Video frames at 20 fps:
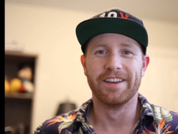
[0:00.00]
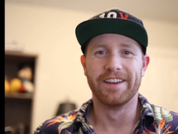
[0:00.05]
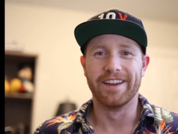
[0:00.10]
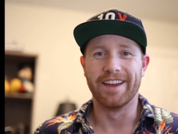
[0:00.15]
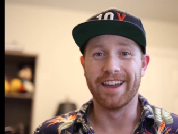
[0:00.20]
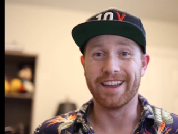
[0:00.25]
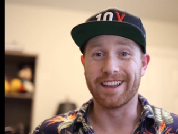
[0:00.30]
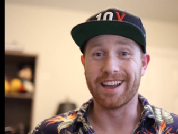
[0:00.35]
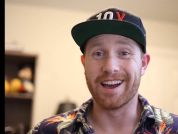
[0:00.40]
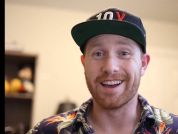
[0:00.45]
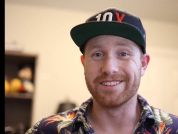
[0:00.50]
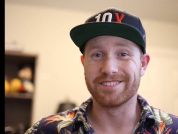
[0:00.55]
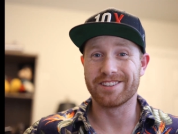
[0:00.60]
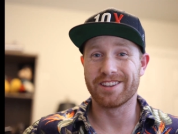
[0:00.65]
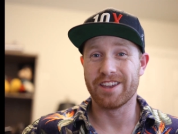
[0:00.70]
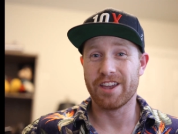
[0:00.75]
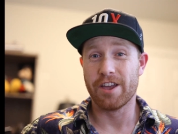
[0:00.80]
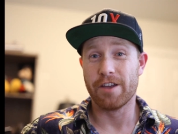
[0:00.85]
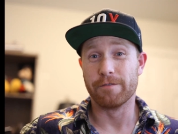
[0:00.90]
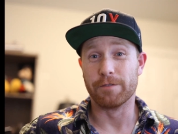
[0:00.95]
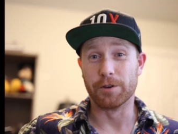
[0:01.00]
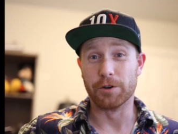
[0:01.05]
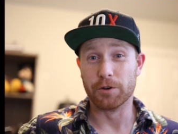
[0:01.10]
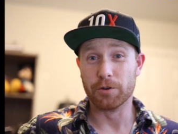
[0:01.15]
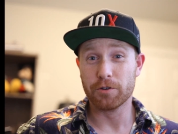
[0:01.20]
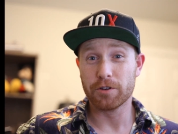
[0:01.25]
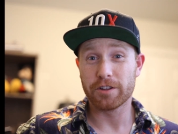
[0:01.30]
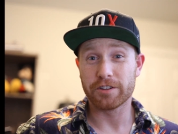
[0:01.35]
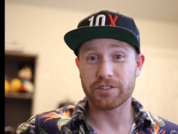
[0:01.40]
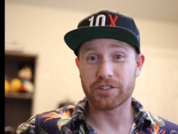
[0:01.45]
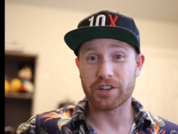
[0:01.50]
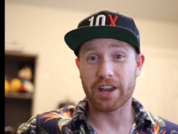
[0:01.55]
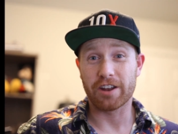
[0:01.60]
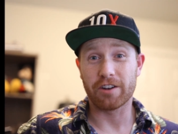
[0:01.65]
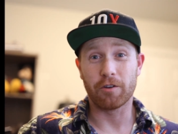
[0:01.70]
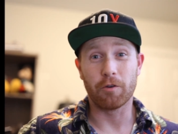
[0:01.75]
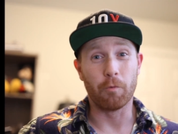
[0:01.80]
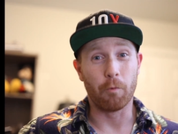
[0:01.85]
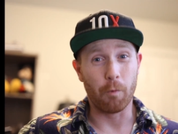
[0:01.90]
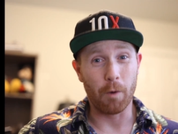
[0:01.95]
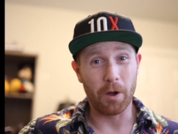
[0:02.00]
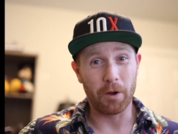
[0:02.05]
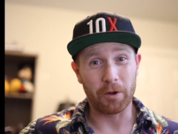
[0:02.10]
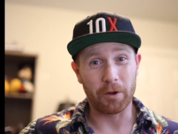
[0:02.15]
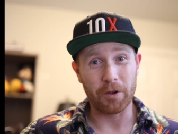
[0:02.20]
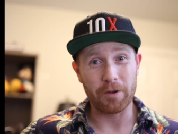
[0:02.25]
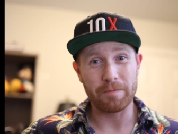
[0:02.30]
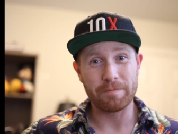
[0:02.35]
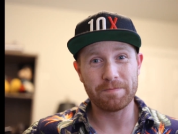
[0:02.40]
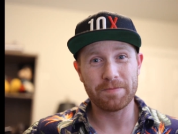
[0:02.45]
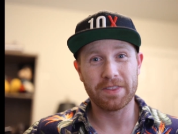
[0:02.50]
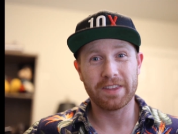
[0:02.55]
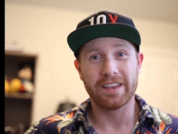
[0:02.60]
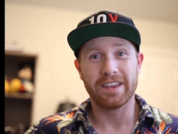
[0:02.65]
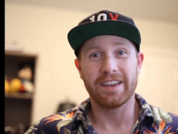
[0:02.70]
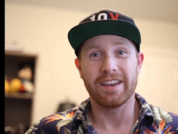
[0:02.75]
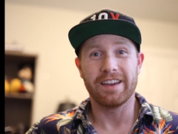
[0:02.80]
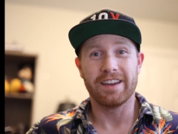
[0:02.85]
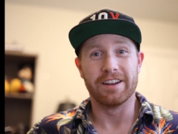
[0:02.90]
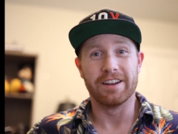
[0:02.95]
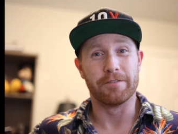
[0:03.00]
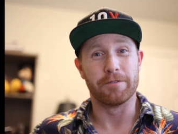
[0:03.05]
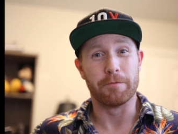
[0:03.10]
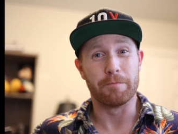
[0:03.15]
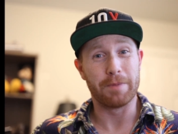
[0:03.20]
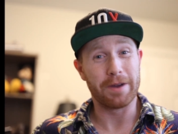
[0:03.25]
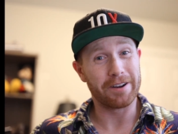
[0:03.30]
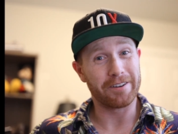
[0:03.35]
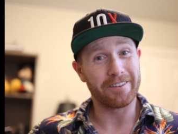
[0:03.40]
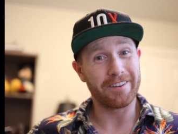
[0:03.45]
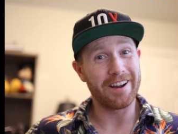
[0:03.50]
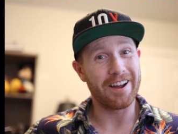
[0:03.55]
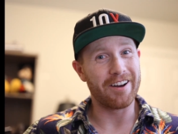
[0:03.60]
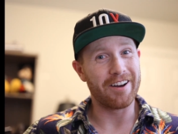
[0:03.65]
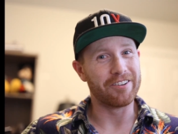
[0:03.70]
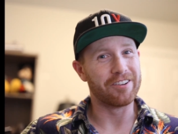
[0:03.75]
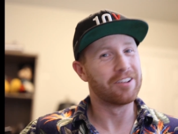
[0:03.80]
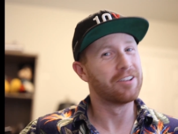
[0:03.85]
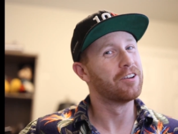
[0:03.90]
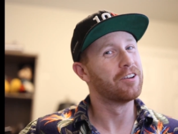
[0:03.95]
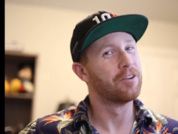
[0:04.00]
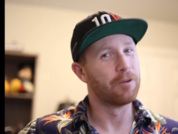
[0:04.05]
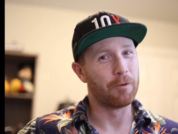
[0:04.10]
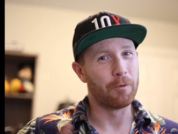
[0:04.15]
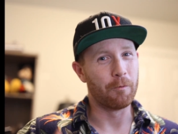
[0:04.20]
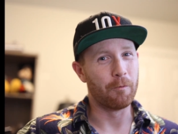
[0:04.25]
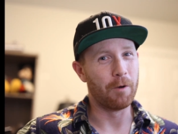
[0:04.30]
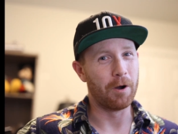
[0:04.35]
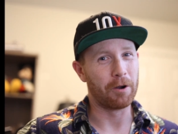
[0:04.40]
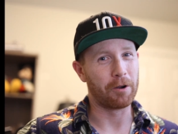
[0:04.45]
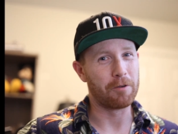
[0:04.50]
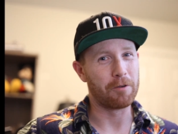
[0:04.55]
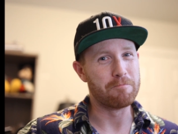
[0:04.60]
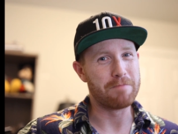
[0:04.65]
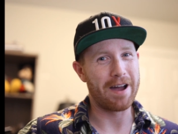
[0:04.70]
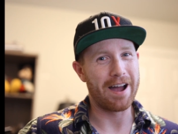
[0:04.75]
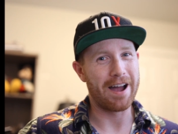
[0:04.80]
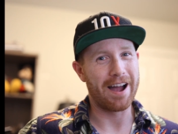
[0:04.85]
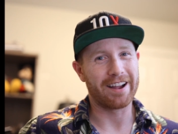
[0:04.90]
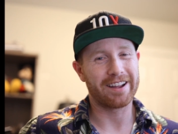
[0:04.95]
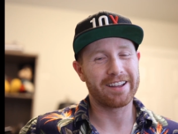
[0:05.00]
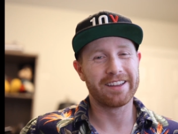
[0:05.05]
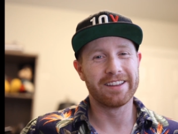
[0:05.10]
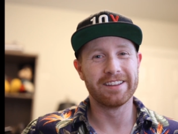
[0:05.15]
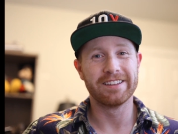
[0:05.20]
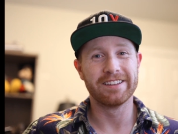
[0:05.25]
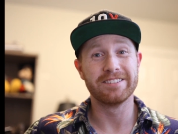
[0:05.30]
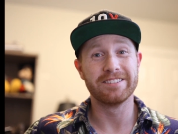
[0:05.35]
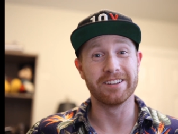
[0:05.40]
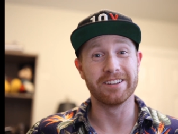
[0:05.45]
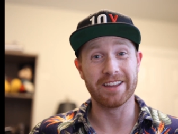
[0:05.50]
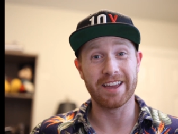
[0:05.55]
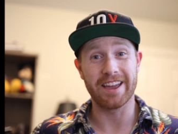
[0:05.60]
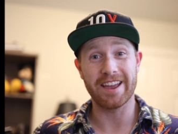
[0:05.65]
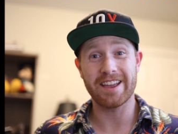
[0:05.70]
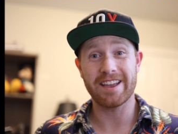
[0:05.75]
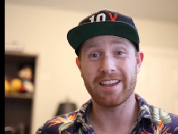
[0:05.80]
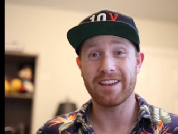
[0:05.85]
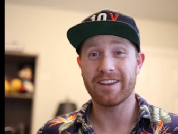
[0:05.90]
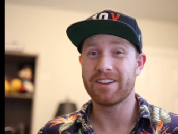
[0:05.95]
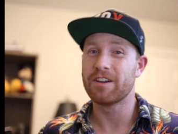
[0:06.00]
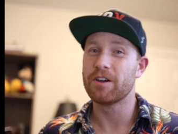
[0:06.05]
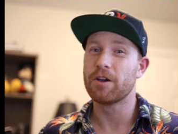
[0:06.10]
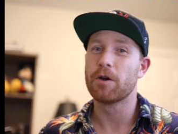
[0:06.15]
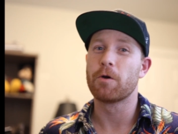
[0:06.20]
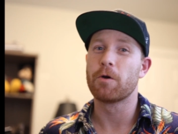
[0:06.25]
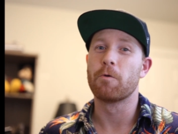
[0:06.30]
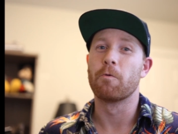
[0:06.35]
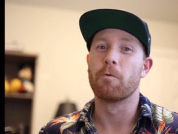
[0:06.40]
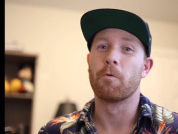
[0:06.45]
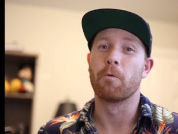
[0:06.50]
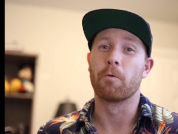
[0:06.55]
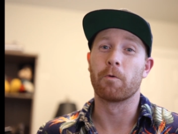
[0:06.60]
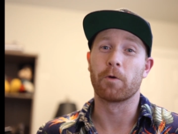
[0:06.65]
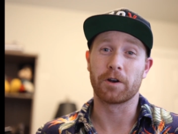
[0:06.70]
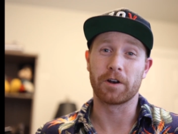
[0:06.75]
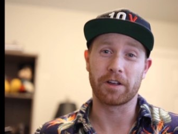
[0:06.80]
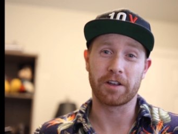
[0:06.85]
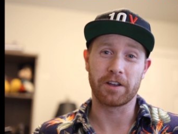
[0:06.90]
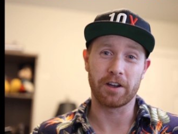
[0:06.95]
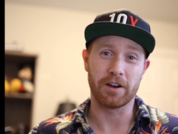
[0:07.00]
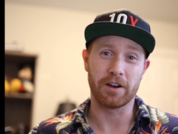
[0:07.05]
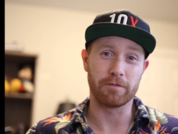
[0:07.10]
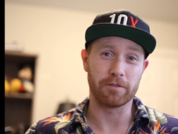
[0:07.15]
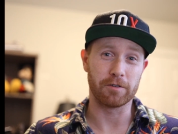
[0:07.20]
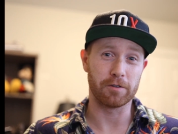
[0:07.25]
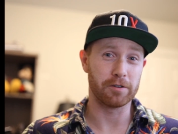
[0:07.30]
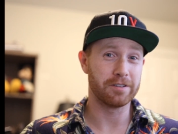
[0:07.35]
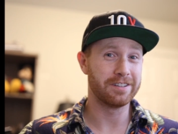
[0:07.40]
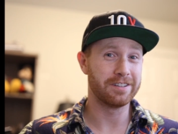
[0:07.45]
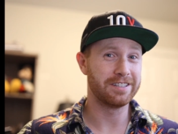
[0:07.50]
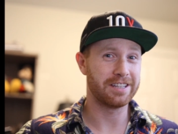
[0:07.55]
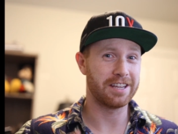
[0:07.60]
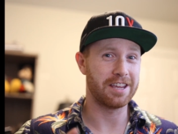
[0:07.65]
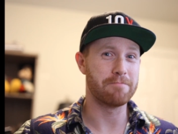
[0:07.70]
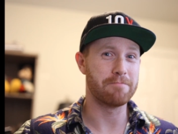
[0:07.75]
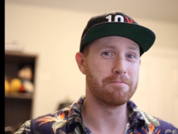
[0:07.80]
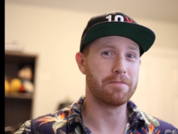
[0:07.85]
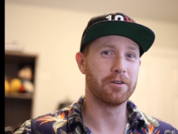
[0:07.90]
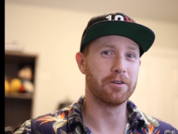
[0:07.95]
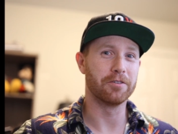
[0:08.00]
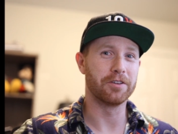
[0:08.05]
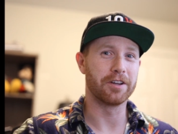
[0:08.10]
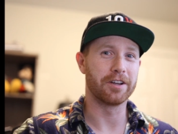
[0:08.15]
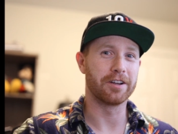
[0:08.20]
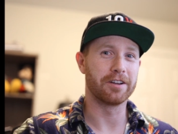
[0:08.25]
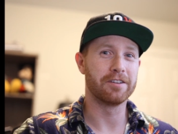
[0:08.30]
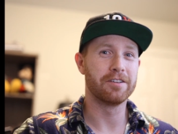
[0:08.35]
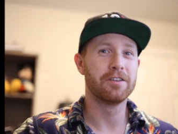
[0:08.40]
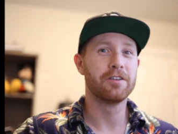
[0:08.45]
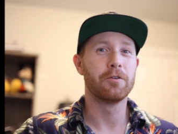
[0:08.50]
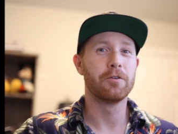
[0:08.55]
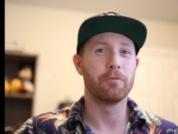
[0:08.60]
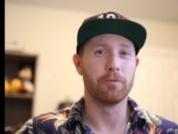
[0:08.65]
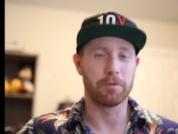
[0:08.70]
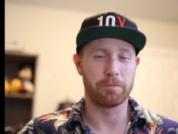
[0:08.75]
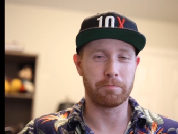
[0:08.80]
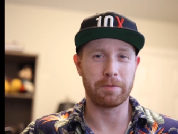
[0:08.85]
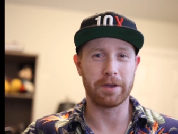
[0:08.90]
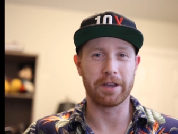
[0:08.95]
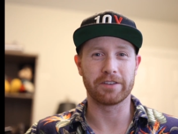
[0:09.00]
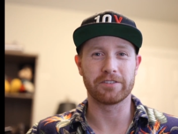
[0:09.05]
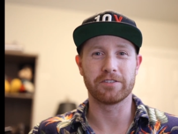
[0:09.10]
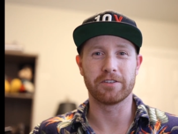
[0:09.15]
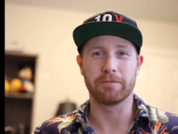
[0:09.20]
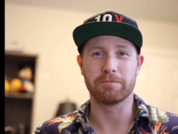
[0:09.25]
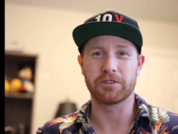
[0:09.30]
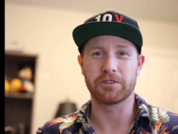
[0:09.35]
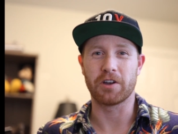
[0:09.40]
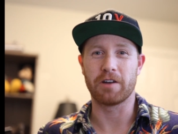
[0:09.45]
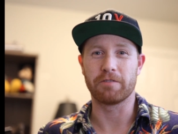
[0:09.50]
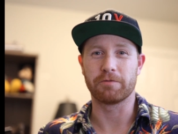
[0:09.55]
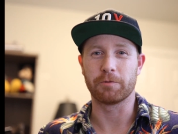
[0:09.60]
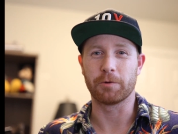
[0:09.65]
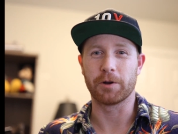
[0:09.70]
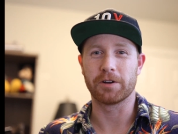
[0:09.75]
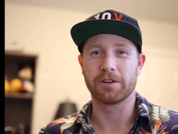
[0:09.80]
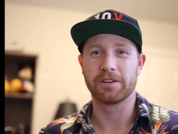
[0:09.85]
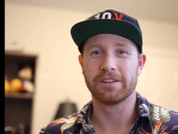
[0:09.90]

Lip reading: Hey guys, if you're new to the channel, welcome. And if you've been around, welcome back. Today, we're going to cover team building with Pixnub software.